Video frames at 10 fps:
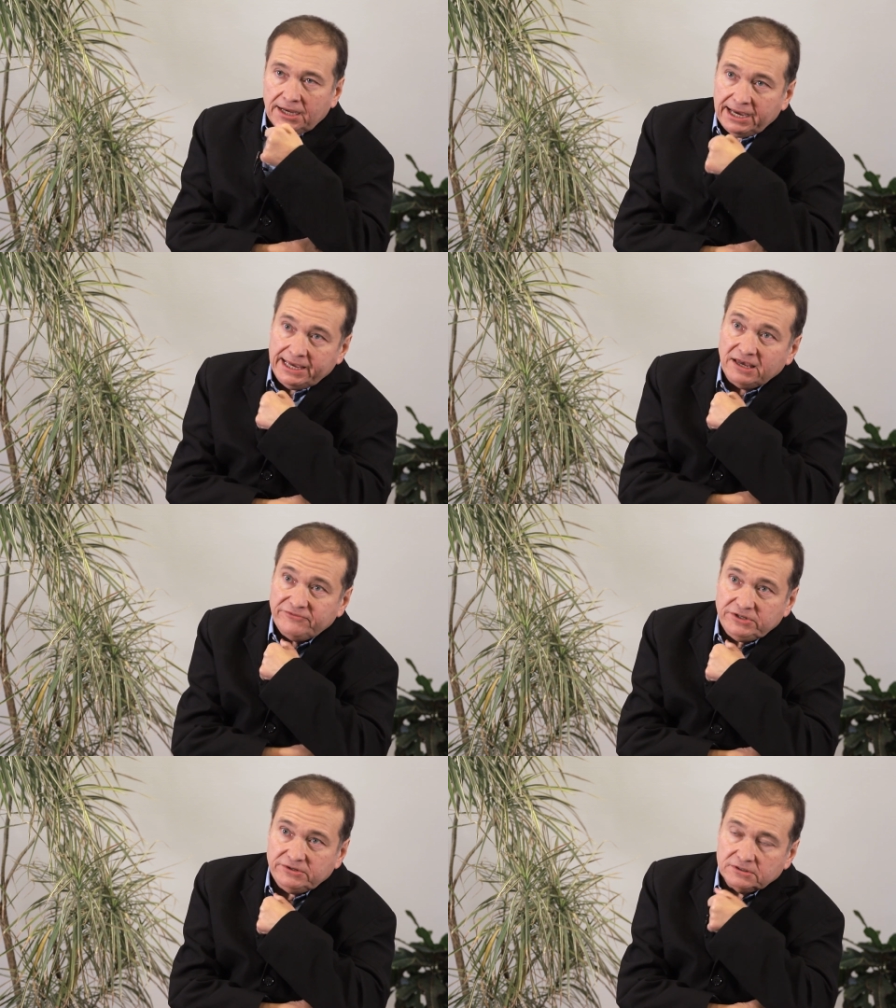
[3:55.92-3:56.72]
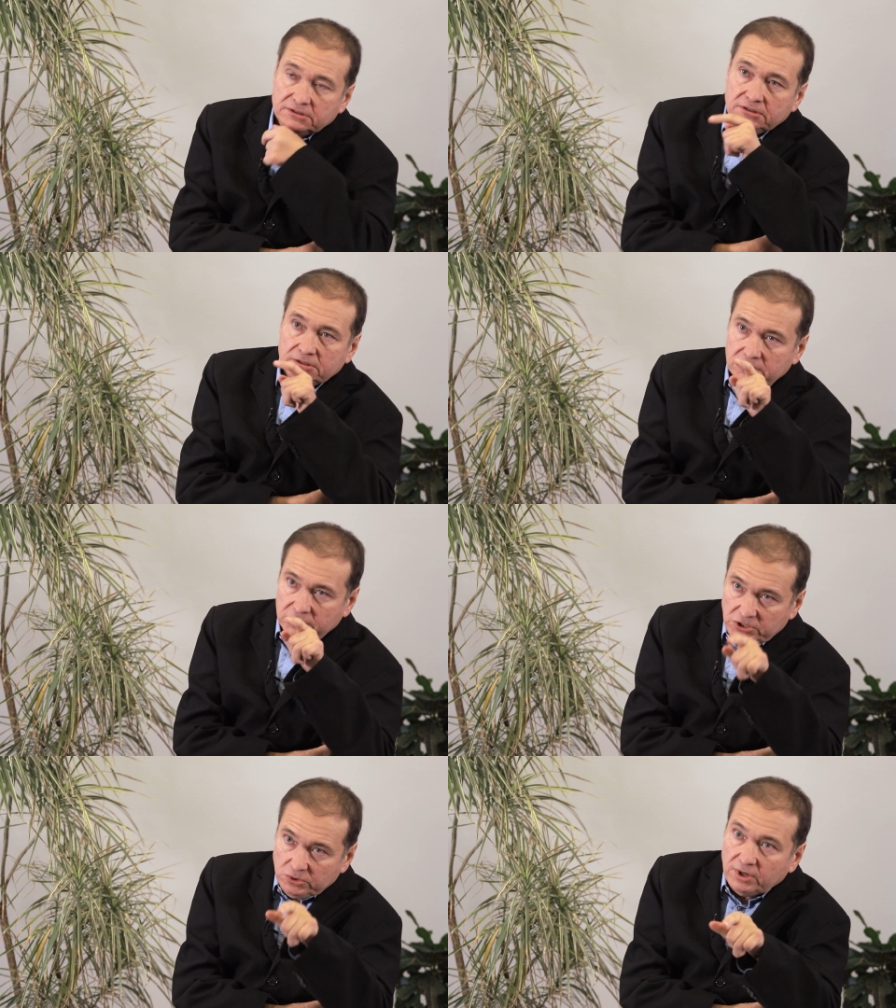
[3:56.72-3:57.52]
I have it
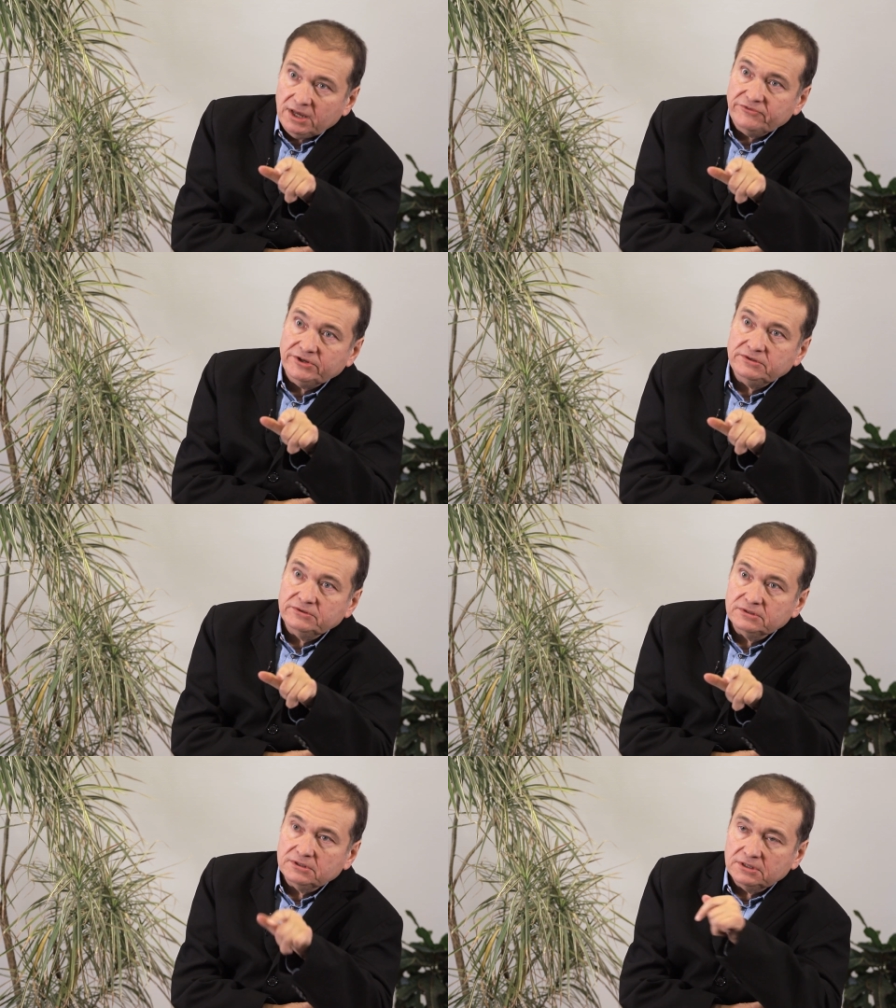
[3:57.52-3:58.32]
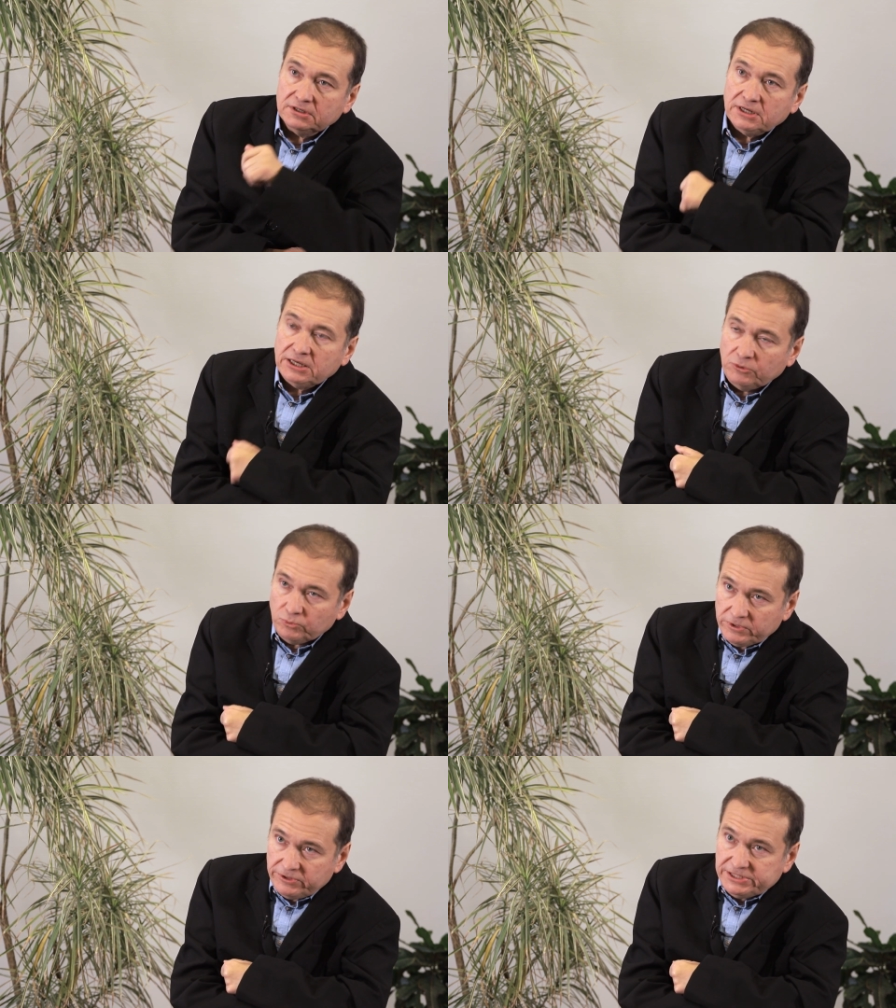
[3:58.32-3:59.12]
you have it. And
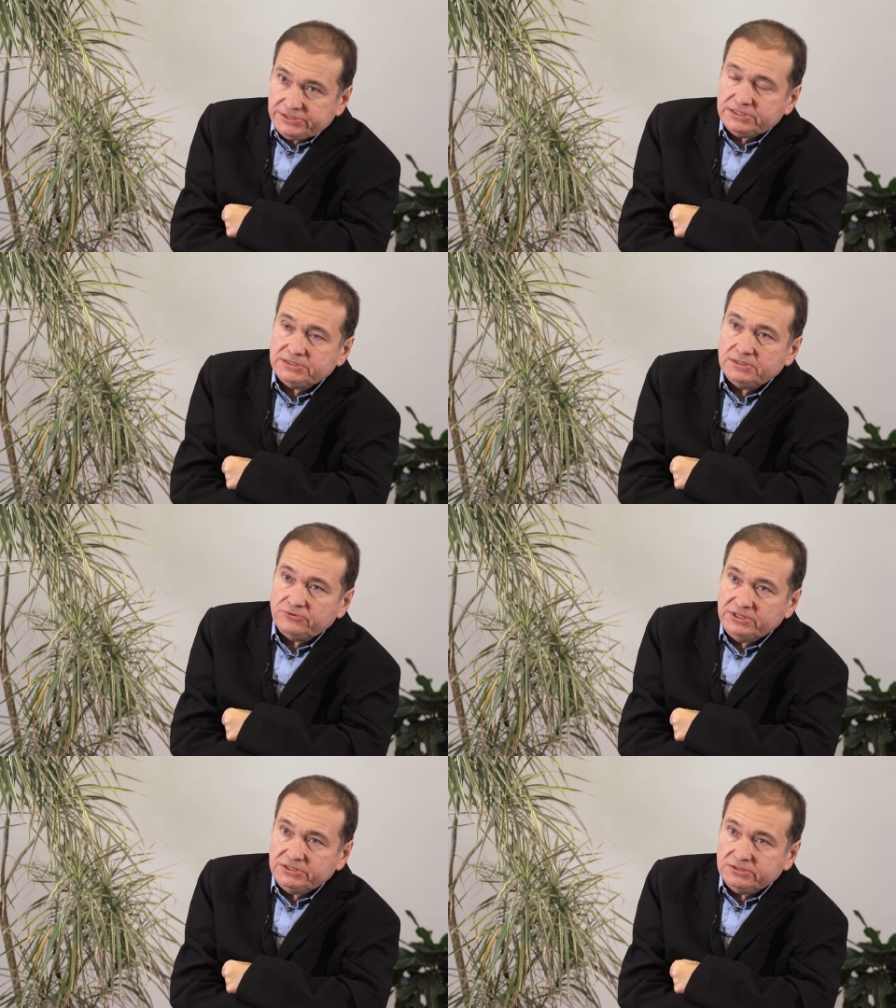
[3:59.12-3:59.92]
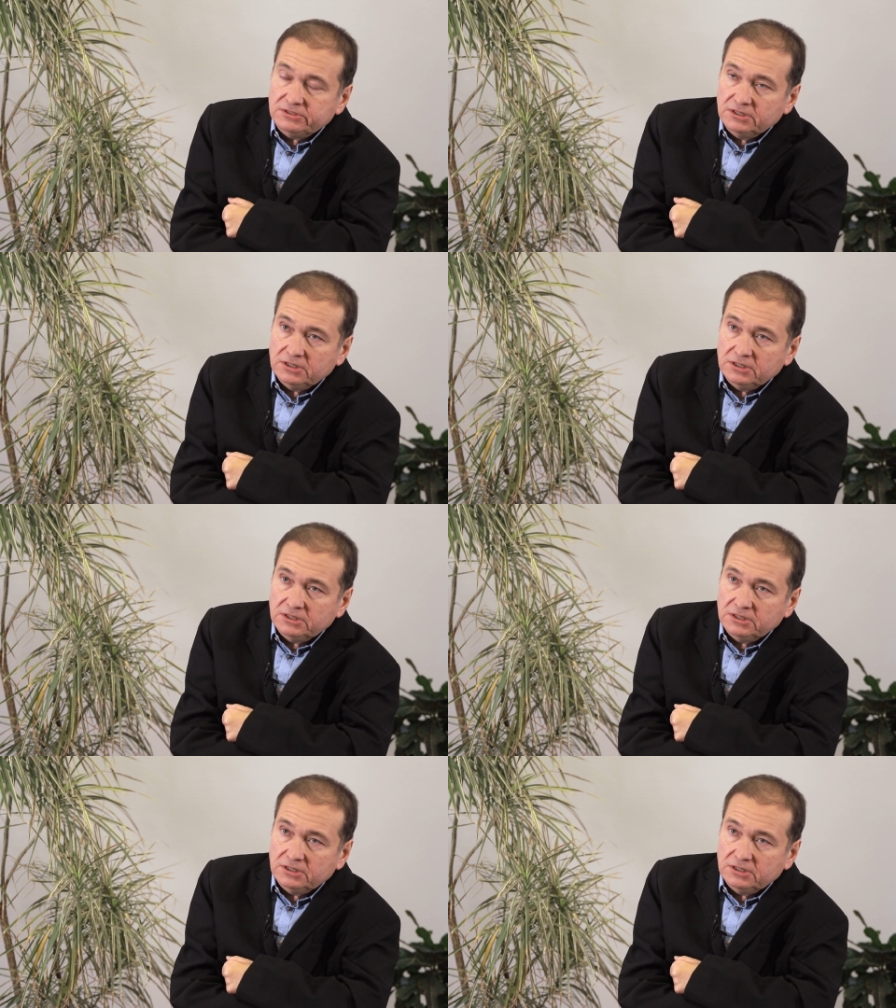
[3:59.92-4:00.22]
this is the reason